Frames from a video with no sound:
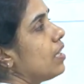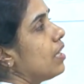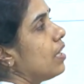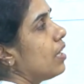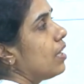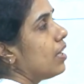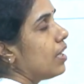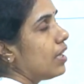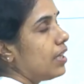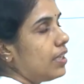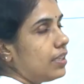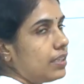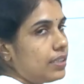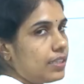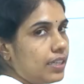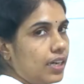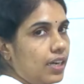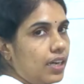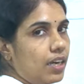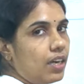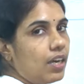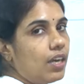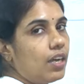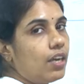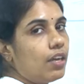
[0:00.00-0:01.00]
in
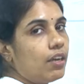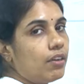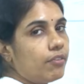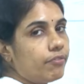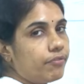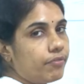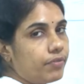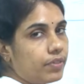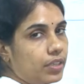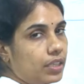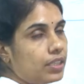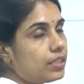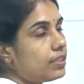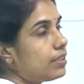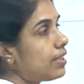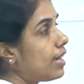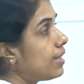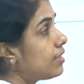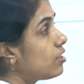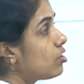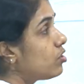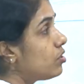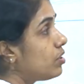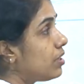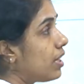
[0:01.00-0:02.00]

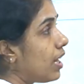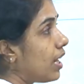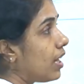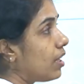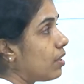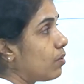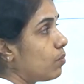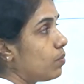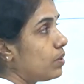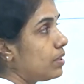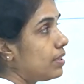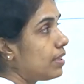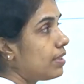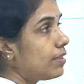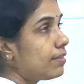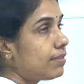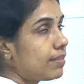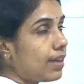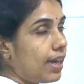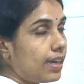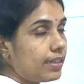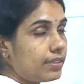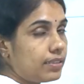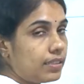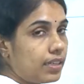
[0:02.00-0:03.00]
that date, within
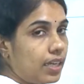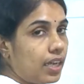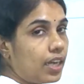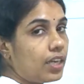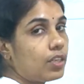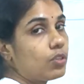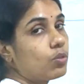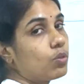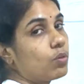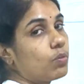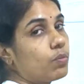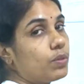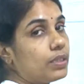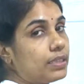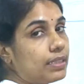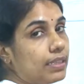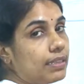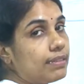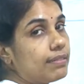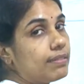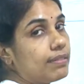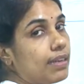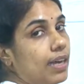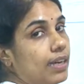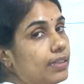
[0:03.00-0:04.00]
that date or
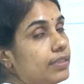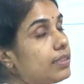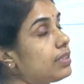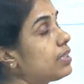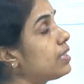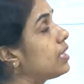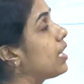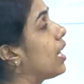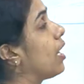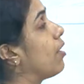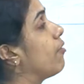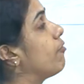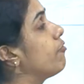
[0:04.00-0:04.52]
within that time.